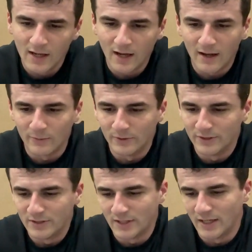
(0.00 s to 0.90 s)
I would
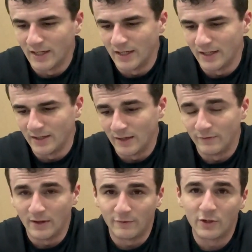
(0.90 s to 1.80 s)
say
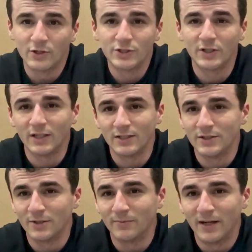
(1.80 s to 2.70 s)
if cushion is
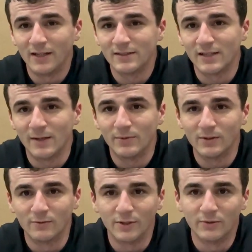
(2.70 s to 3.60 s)
your main staple
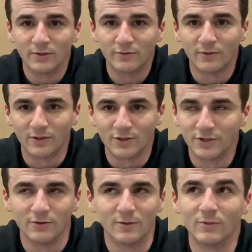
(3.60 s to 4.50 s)
of what you look for in a
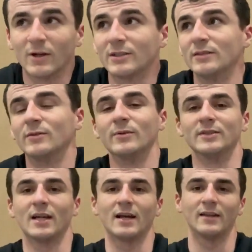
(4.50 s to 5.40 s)
shoe, LeBrons have always
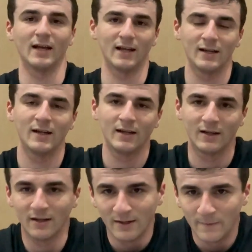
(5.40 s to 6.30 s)
had that.
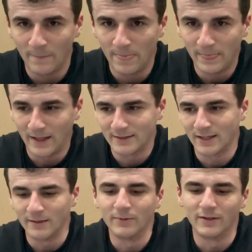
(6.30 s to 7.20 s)
That's kind
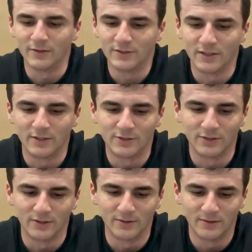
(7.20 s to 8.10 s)
of been their
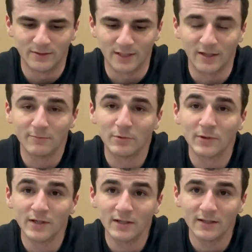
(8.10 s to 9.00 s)
signature selling
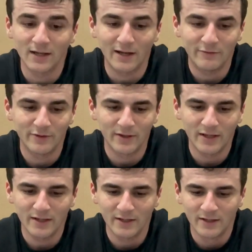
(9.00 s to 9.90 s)
point, I feel like.
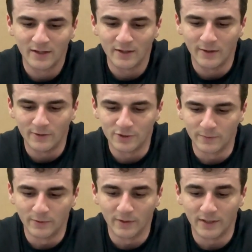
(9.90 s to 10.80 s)

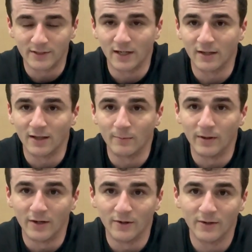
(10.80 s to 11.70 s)
Support has gotten a lot
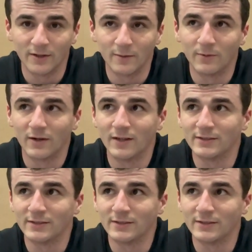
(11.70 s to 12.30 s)
better on LeBrons.